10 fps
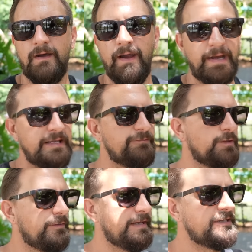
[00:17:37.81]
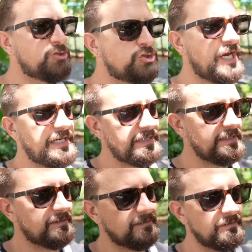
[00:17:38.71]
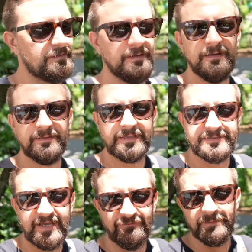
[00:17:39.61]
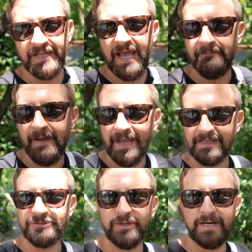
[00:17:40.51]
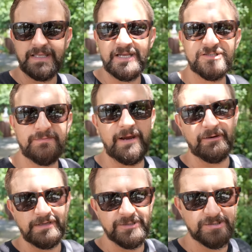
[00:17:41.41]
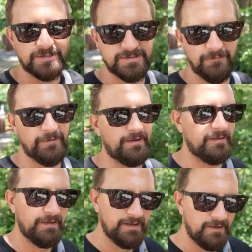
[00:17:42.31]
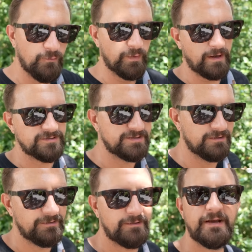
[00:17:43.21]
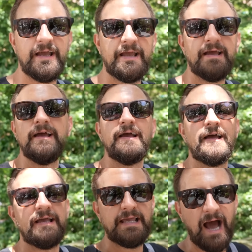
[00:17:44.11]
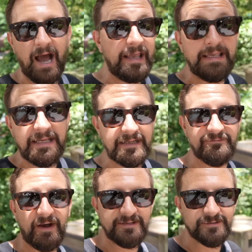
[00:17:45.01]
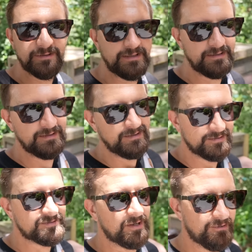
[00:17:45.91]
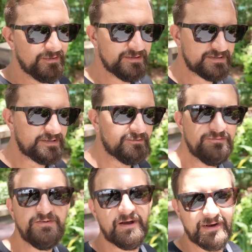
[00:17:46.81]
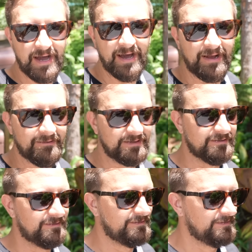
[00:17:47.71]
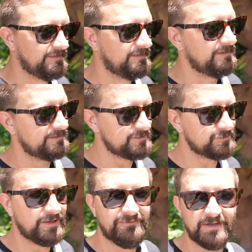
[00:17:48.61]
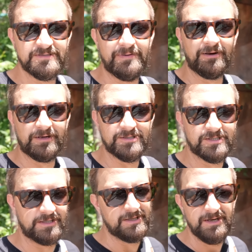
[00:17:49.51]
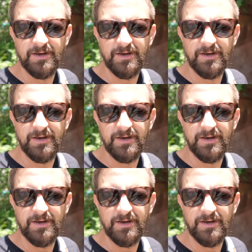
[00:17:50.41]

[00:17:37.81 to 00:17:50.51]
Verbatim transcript: All right, even though it is shaded here, I think it's time for me to head back and try to catch some air conditioning somewhere. We are still under a high heat advisory, so still very hot out here. Let's go try to find some air conditioning.